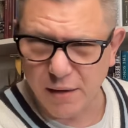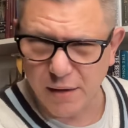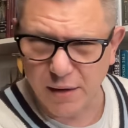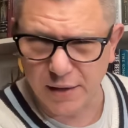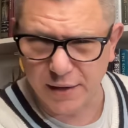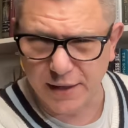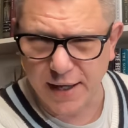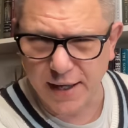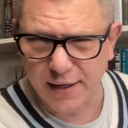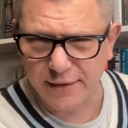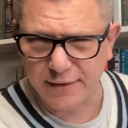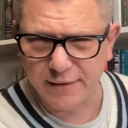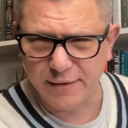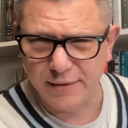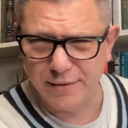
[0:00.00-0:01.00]

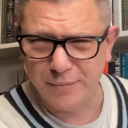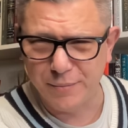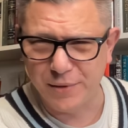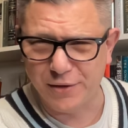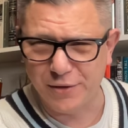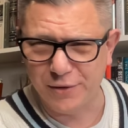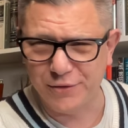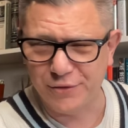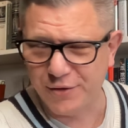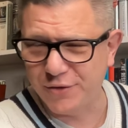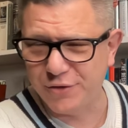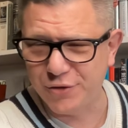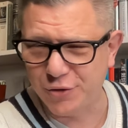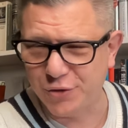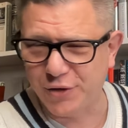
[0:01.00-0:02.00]
again because this
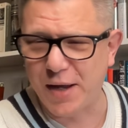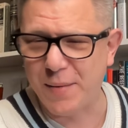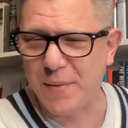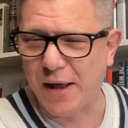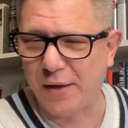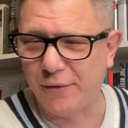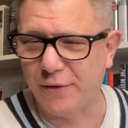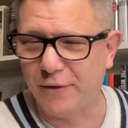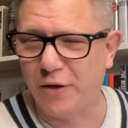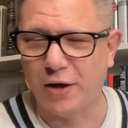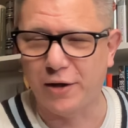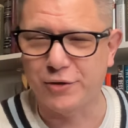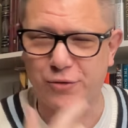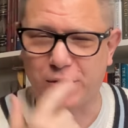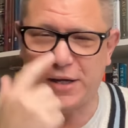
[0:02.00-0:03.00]
just came out of the
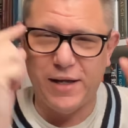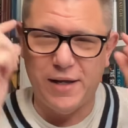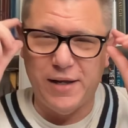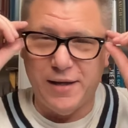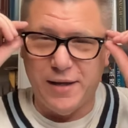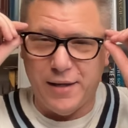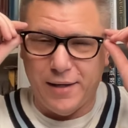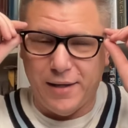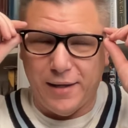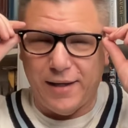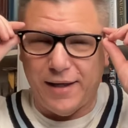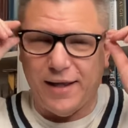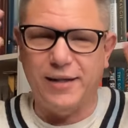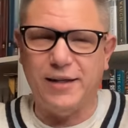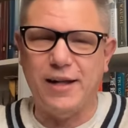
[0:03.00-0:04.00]
laundry
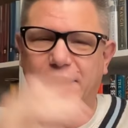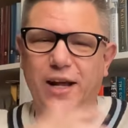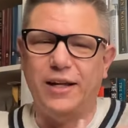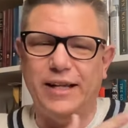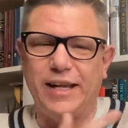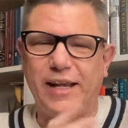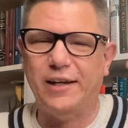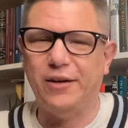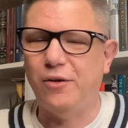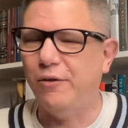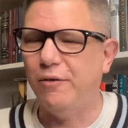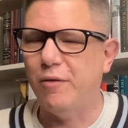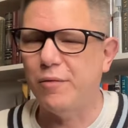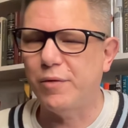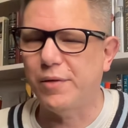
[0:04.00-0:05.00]
and I got ink
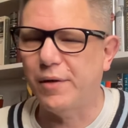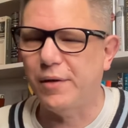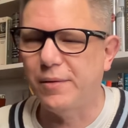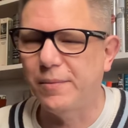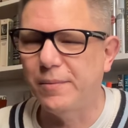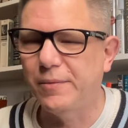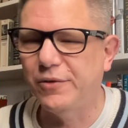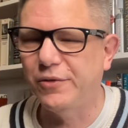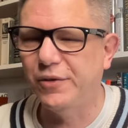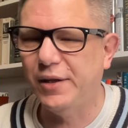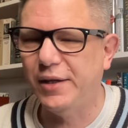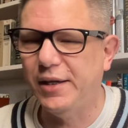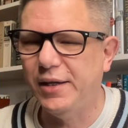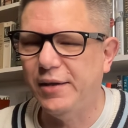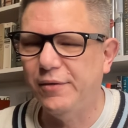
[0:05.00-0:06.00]
all over the
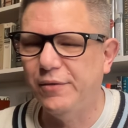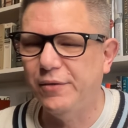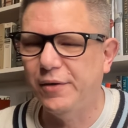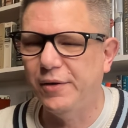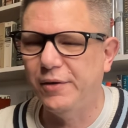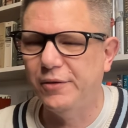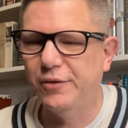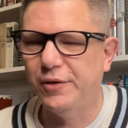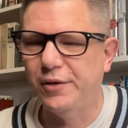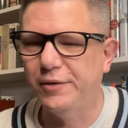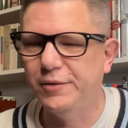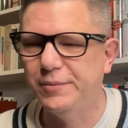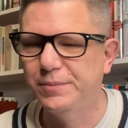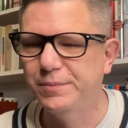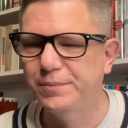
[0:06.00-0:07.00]
sleeve. So